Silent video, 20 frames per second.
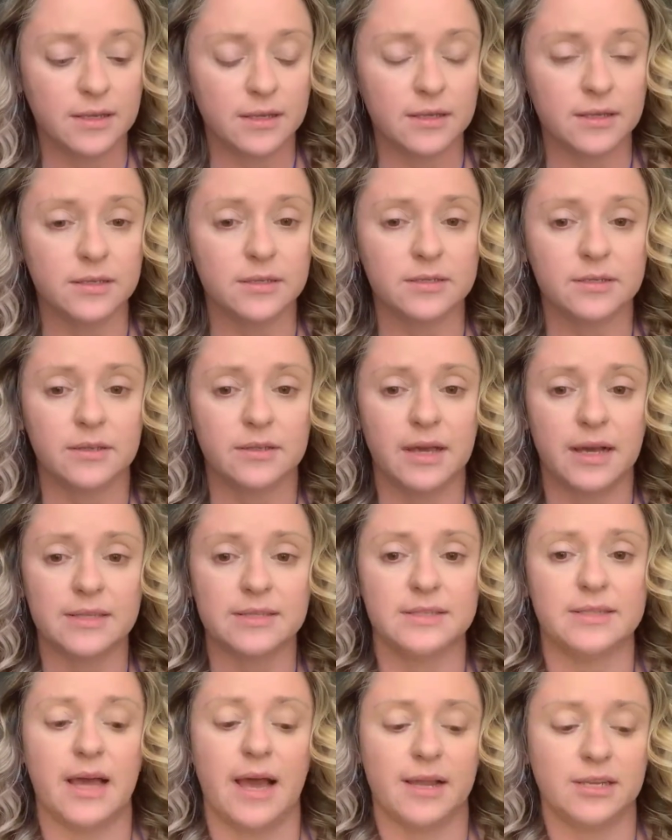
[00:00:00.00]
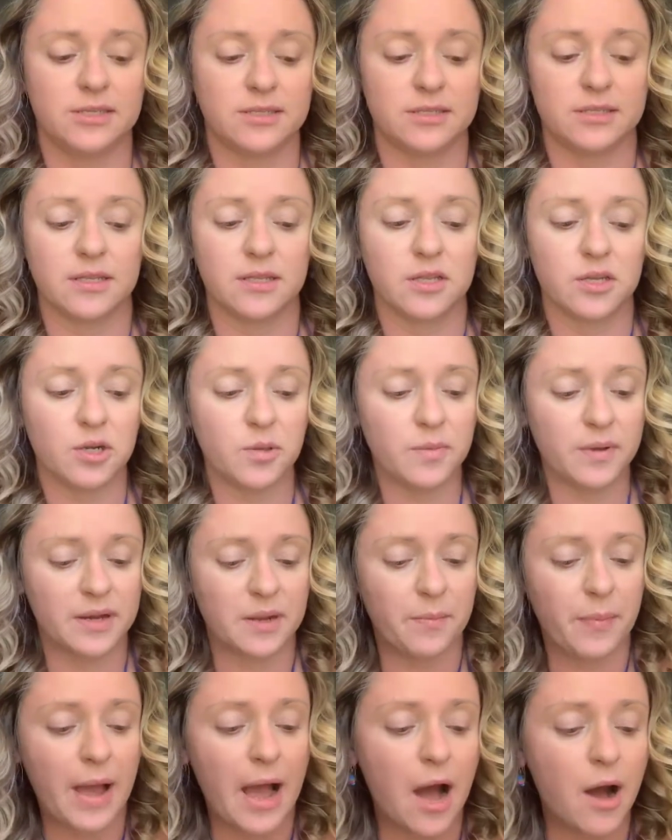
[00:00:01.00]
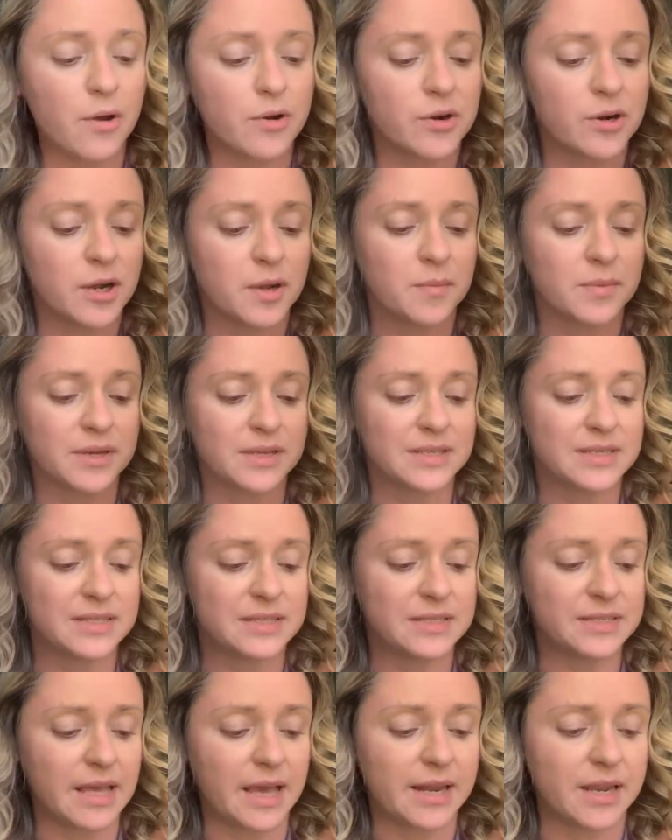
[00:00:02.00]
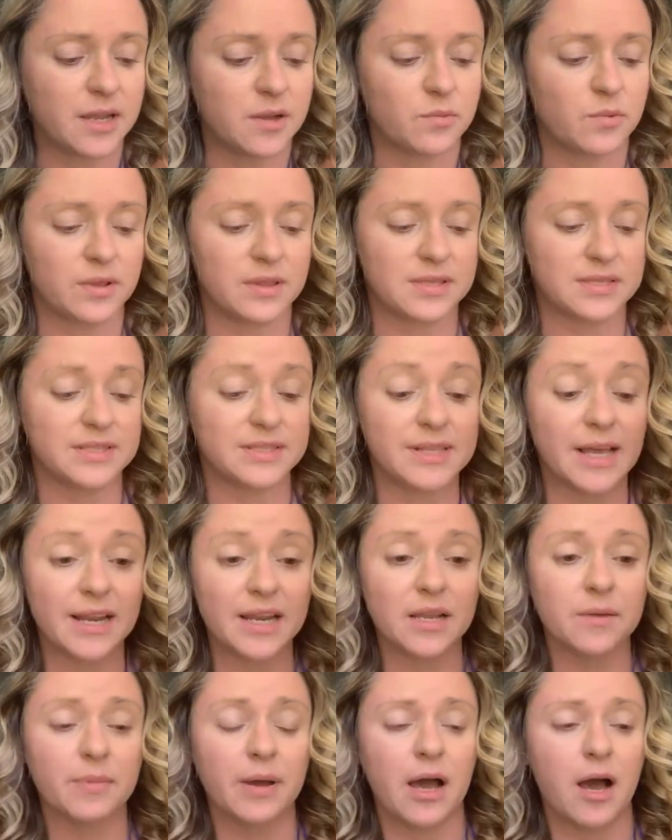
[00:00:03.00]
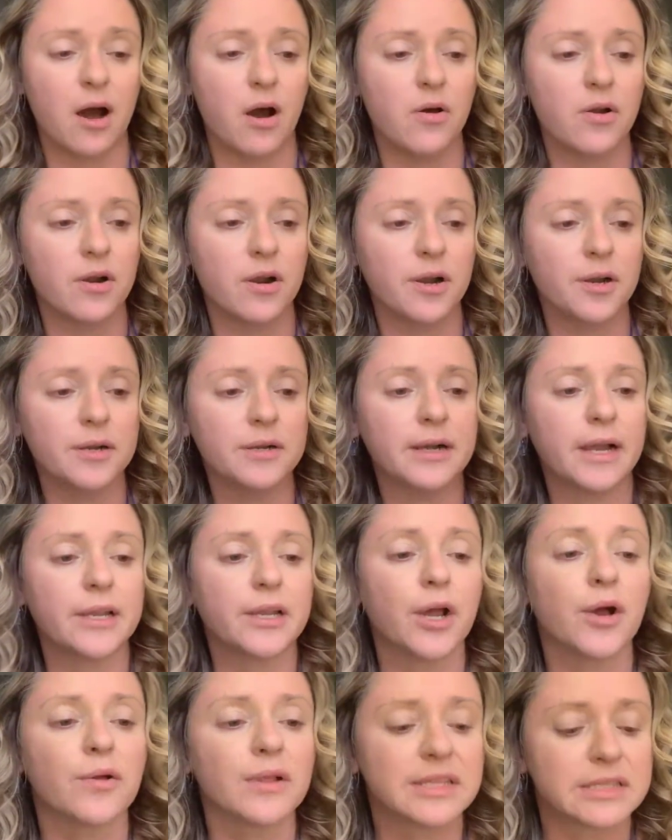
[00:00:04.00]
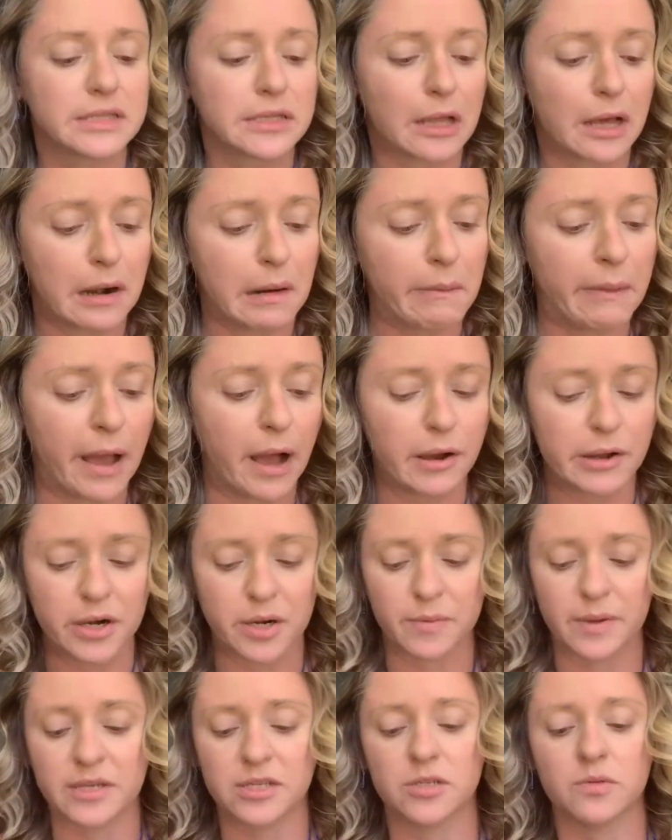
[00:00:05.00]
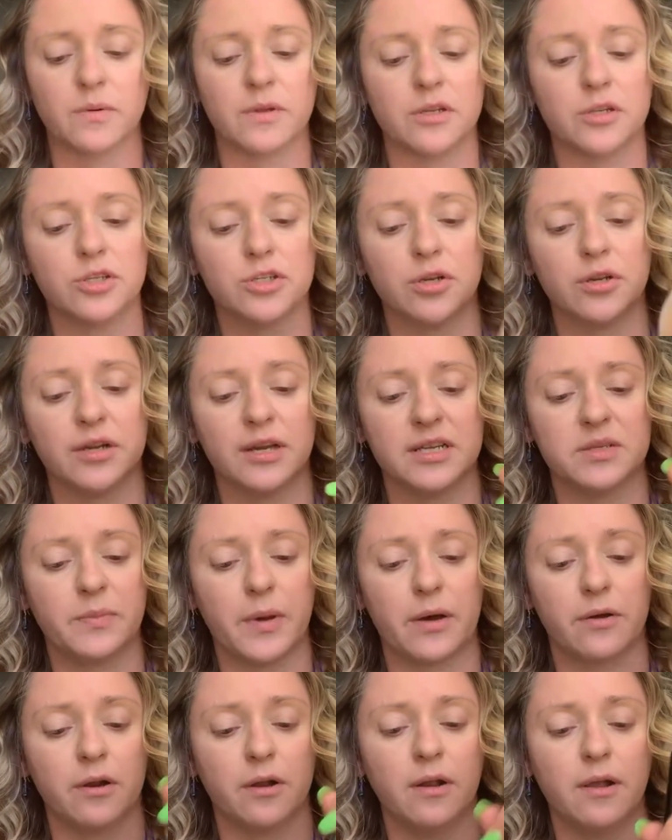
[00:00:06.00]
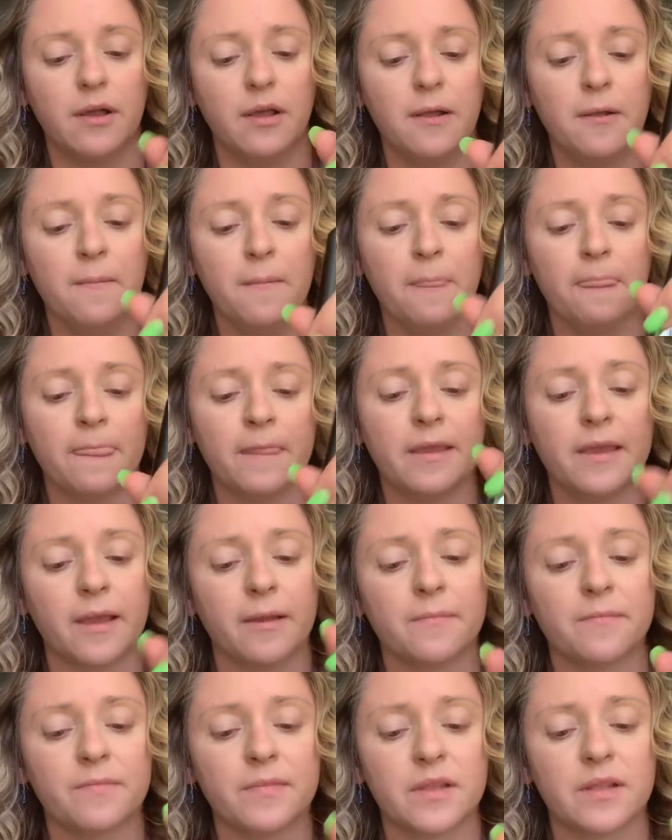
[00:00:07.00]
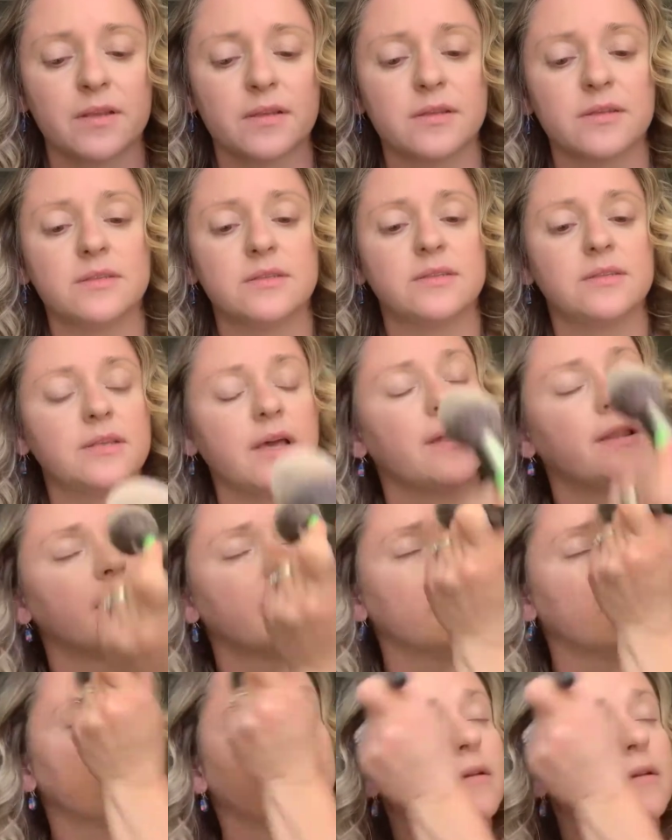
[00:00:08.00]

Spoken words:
so that's that. Just a little bit of powder. I'm gonna set it with setting powder. I know that's a lot of powder, but I just wanted to show you guys powder. Okay, set it